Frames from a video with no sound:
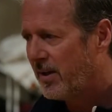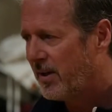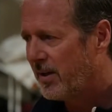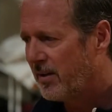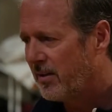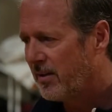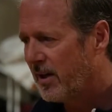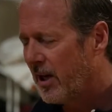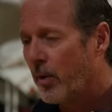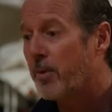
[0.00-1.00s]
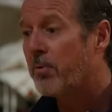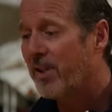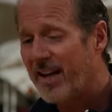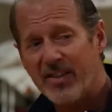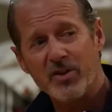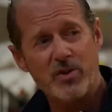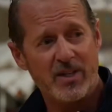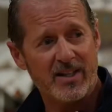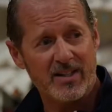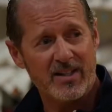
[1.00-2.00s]
and how we apply those
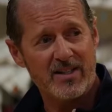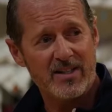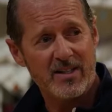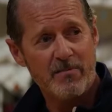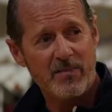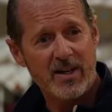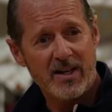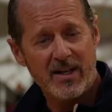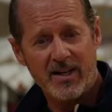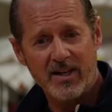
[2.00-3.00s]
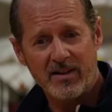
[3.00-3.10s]
techniques. And